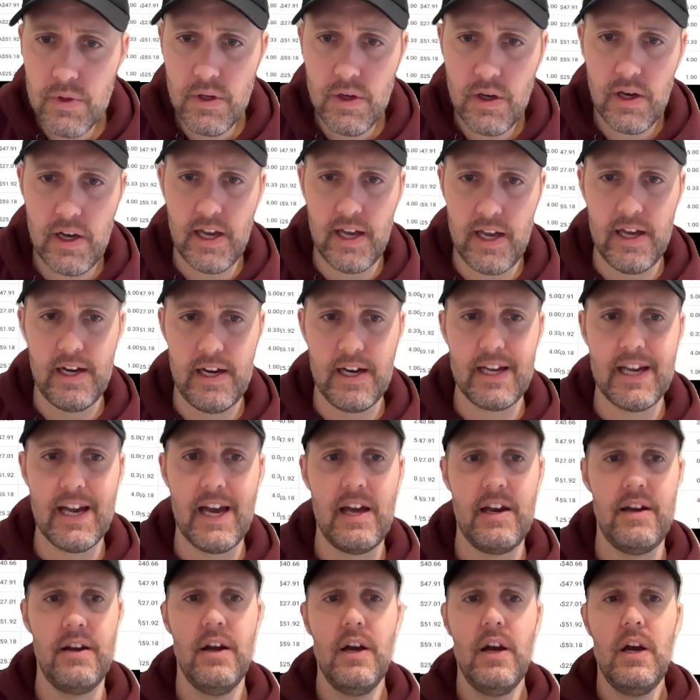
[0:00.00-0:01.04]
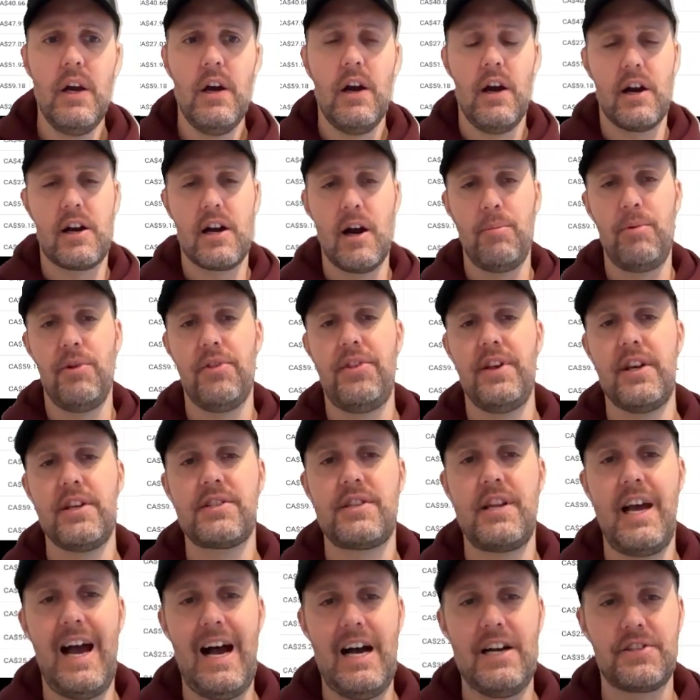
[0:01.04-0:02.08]
And again, a couple things
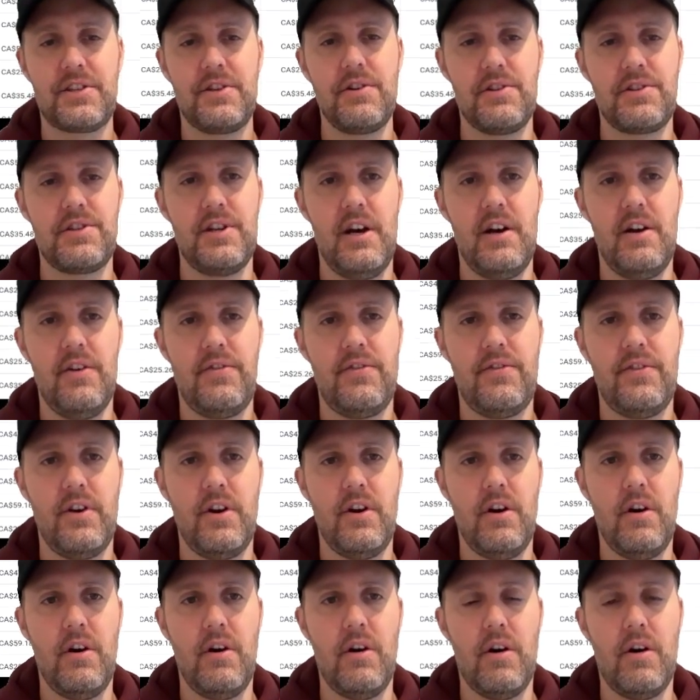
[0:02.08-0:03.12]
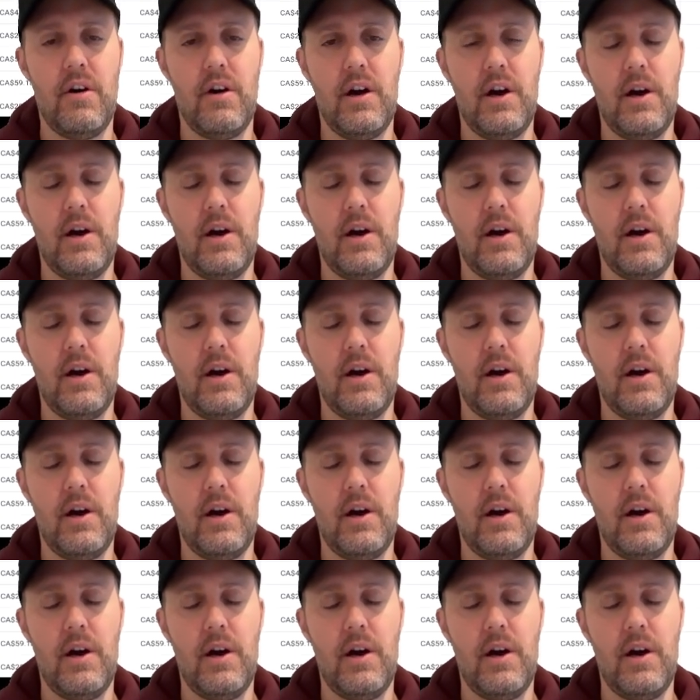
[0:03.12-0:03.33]
to ask yourself are